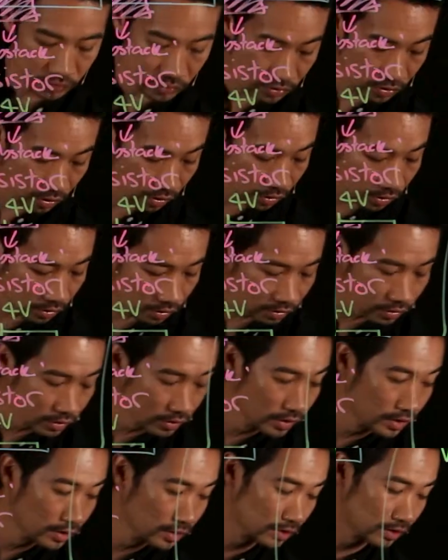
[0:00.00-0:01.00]
also called
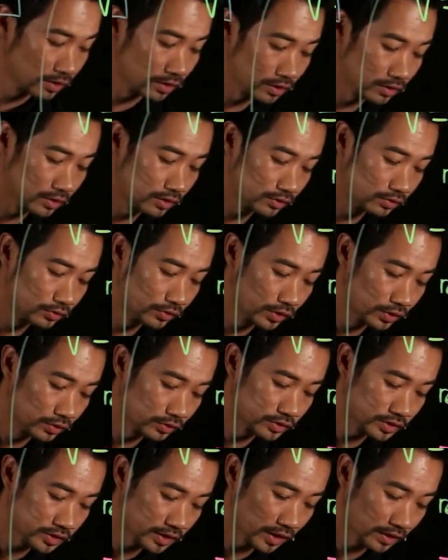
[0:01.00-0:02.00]
a
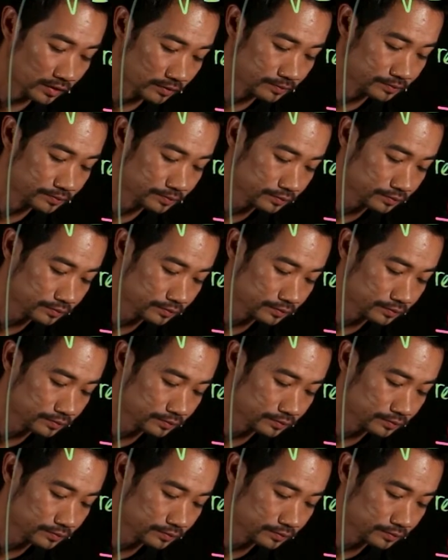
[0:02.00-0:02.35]
rheostat.